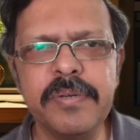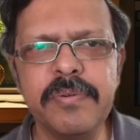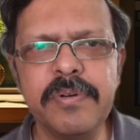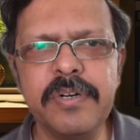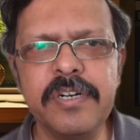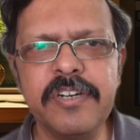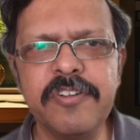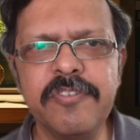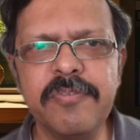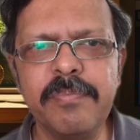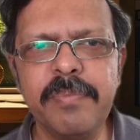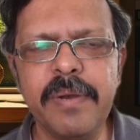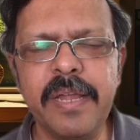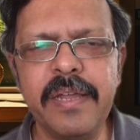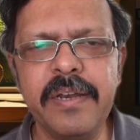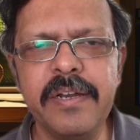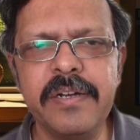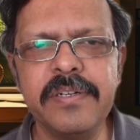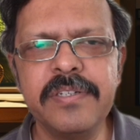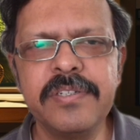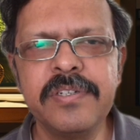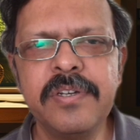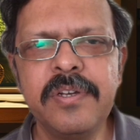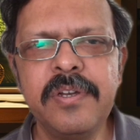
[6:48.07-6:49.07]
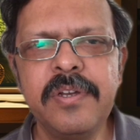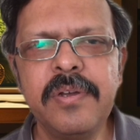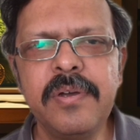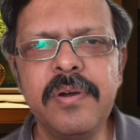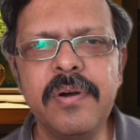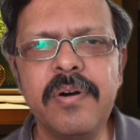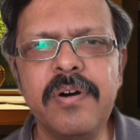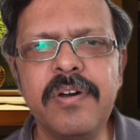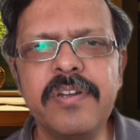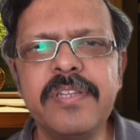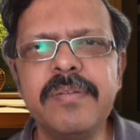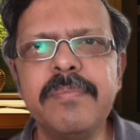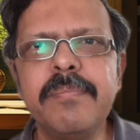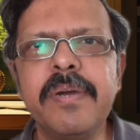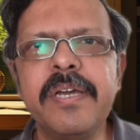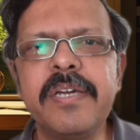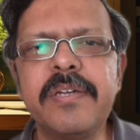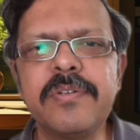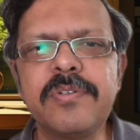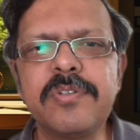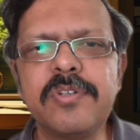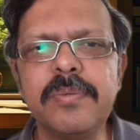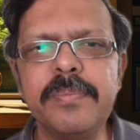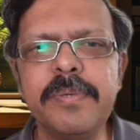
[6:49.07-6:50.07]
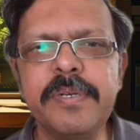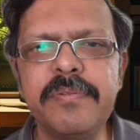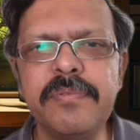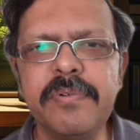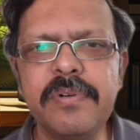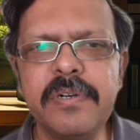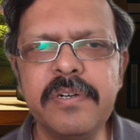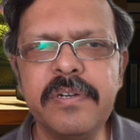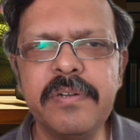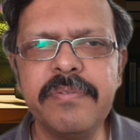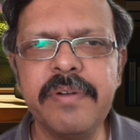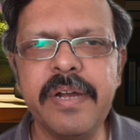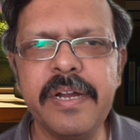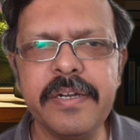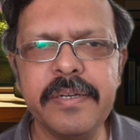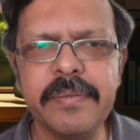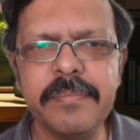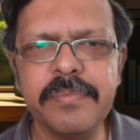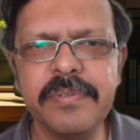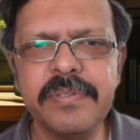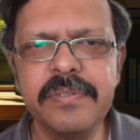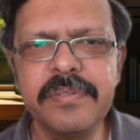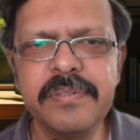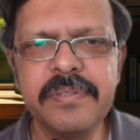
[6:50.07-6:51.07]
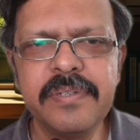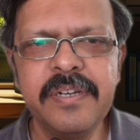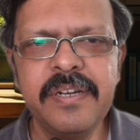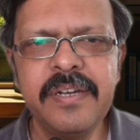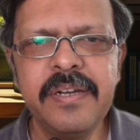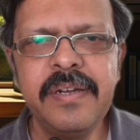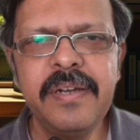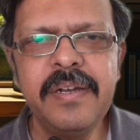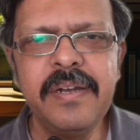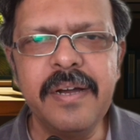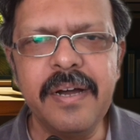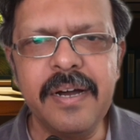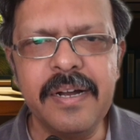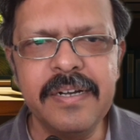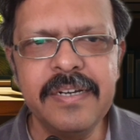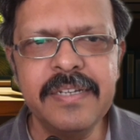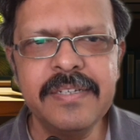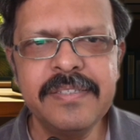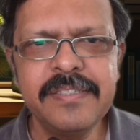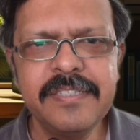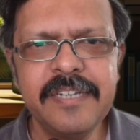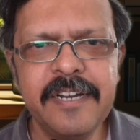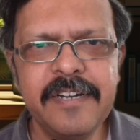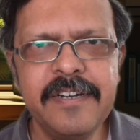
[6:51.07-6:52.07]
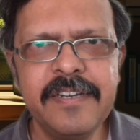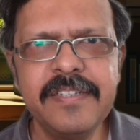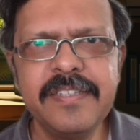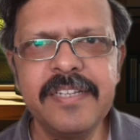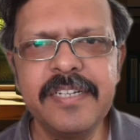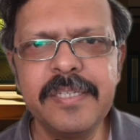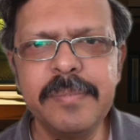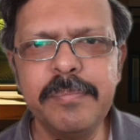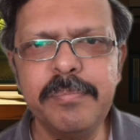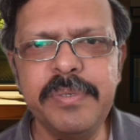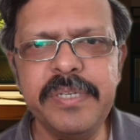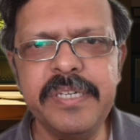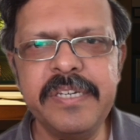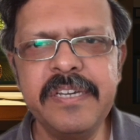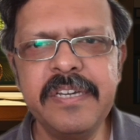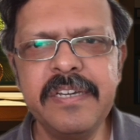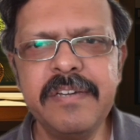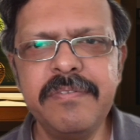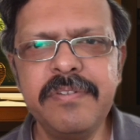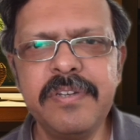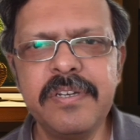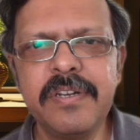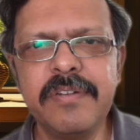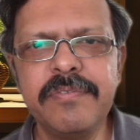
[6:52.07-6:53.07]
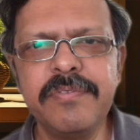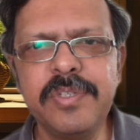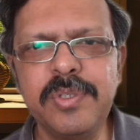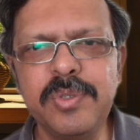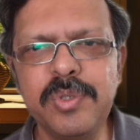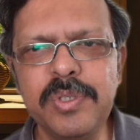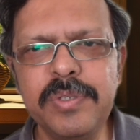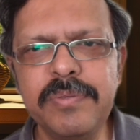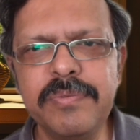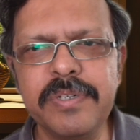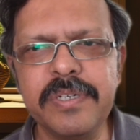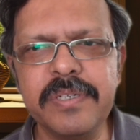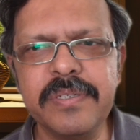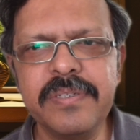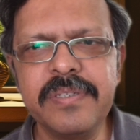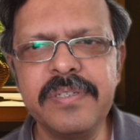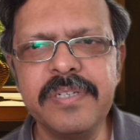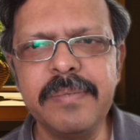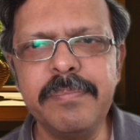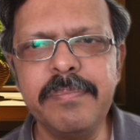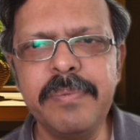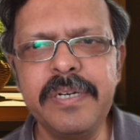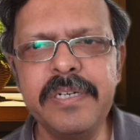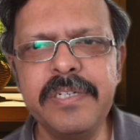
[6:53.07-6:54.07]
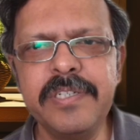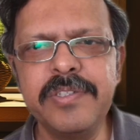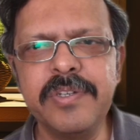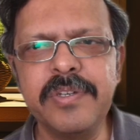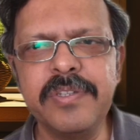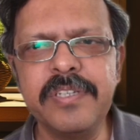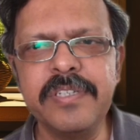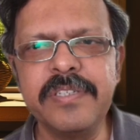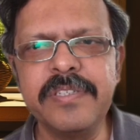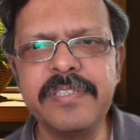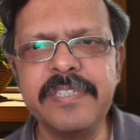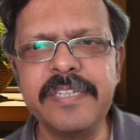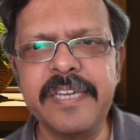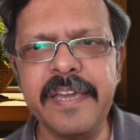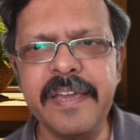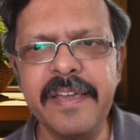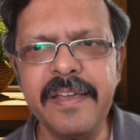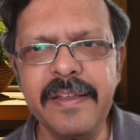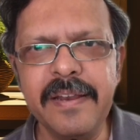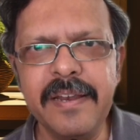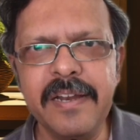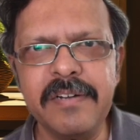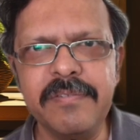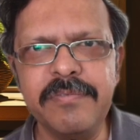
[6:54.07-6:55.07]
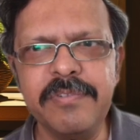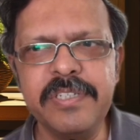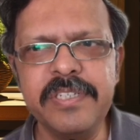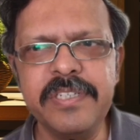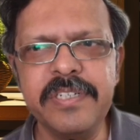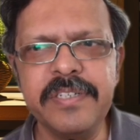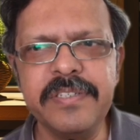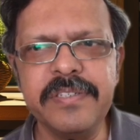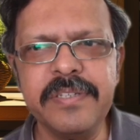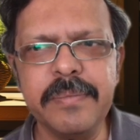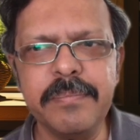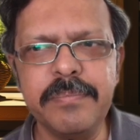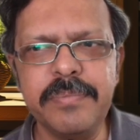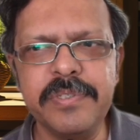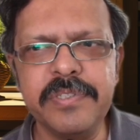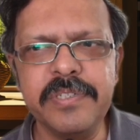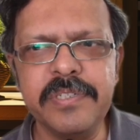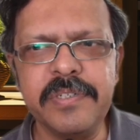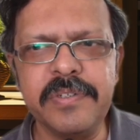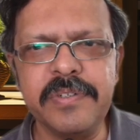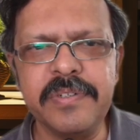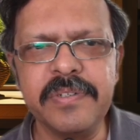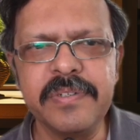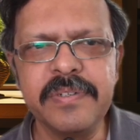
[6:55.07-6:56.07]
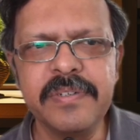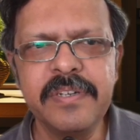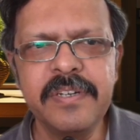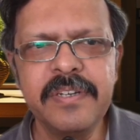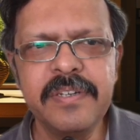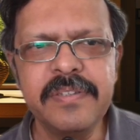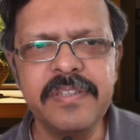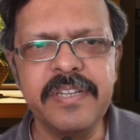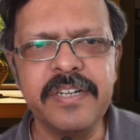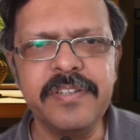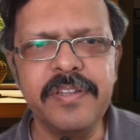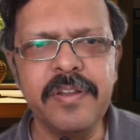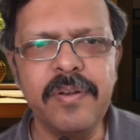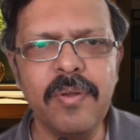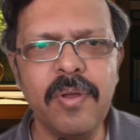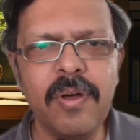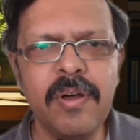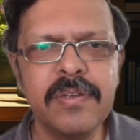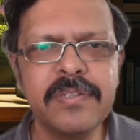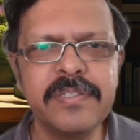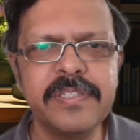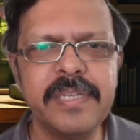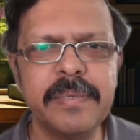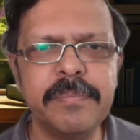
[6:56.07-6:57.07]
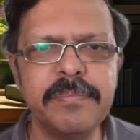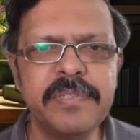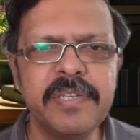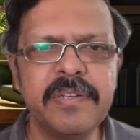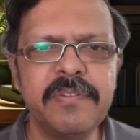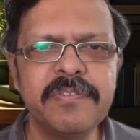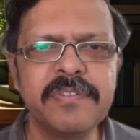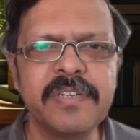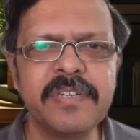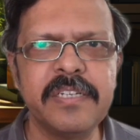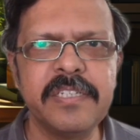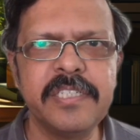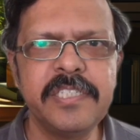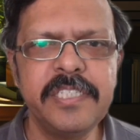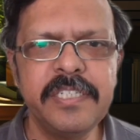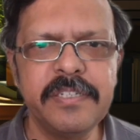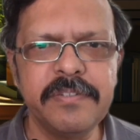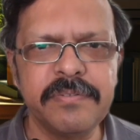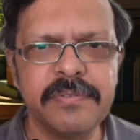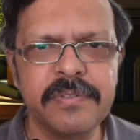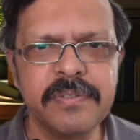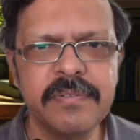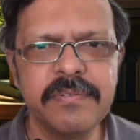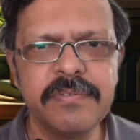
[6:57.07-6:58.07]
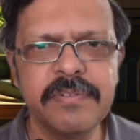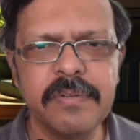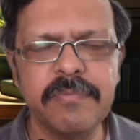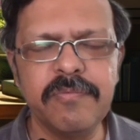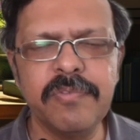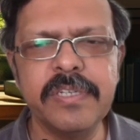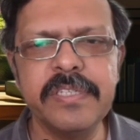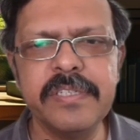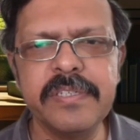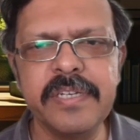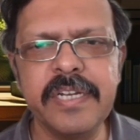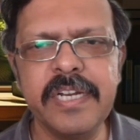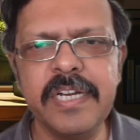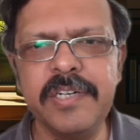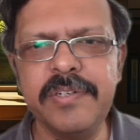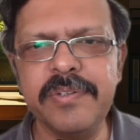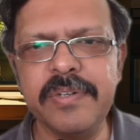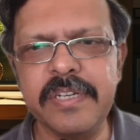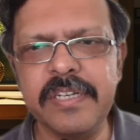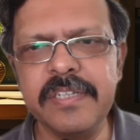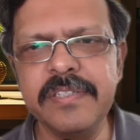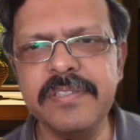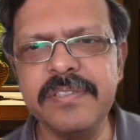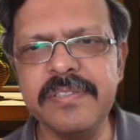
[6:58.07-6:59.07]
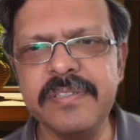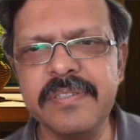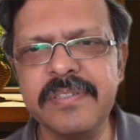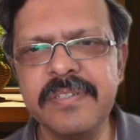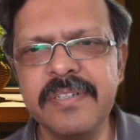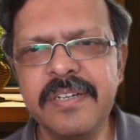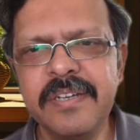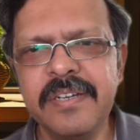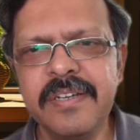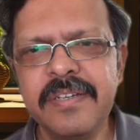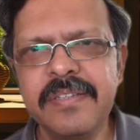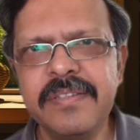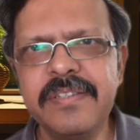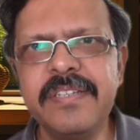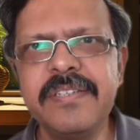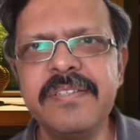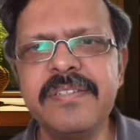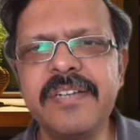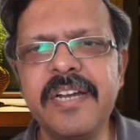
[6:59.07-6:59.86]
world of planets or the microscopic world of atoms. Understanding that the behavior of the universe depends on the scale at which it is observed, that the laws themselves can shift from one scale to another, this